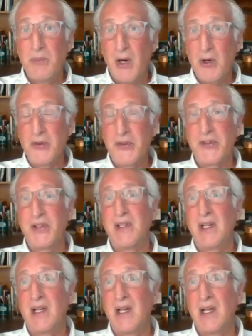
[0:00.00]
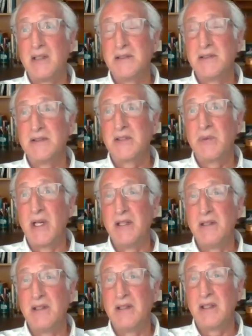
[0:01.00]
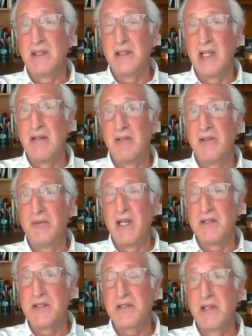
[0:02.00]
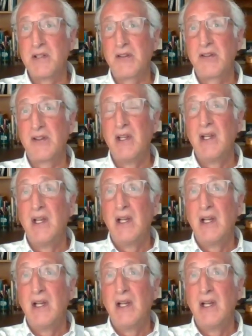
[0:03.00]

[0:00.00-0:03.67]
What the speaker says: post 2011 registrants,